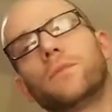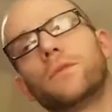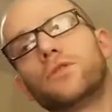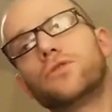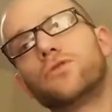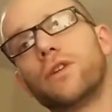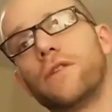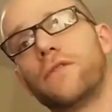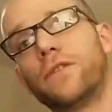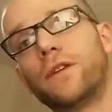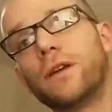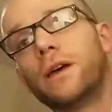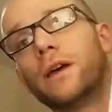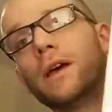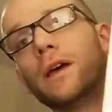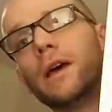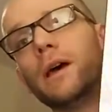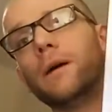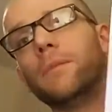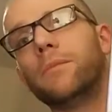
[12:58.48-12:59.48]
film The Drift
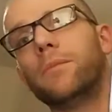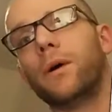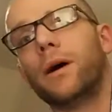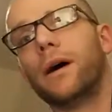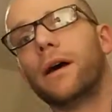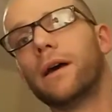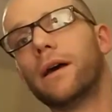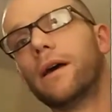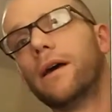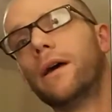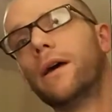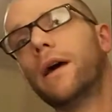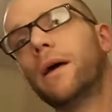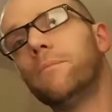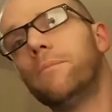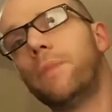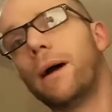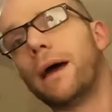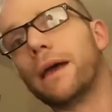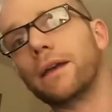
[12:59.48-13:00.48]
by
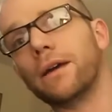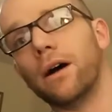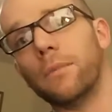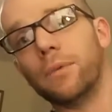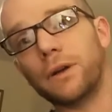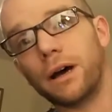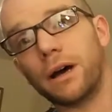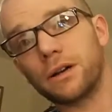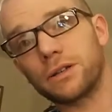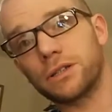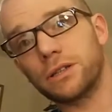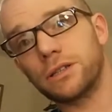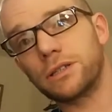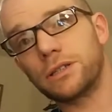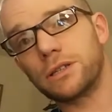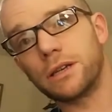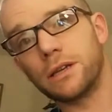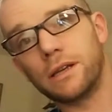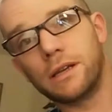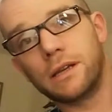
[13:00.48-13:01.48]
Backyard
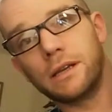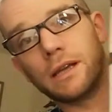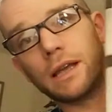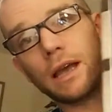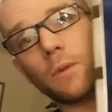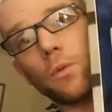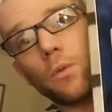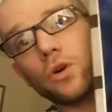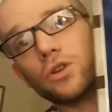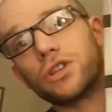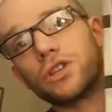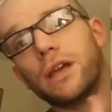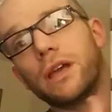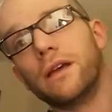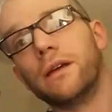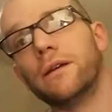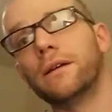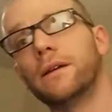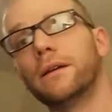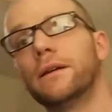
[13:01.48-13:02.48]
Productions. Watch
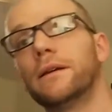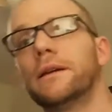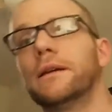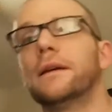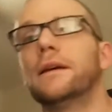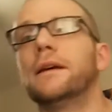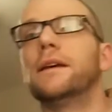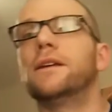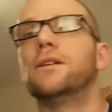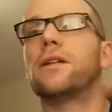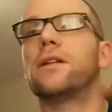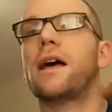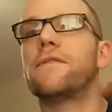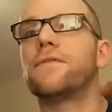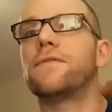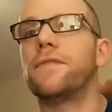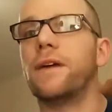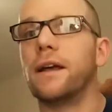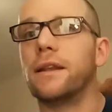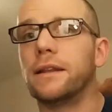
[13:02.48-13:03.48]
it. You'll
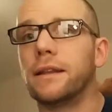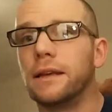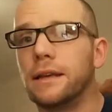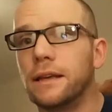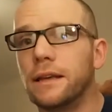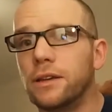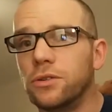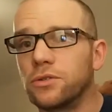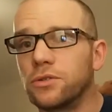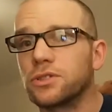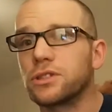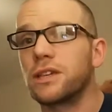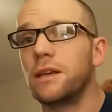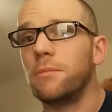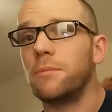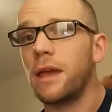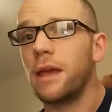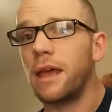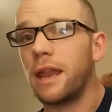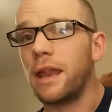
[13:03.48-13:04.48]
have fun. You'll
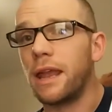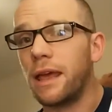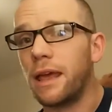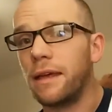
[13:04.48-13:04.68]
see me in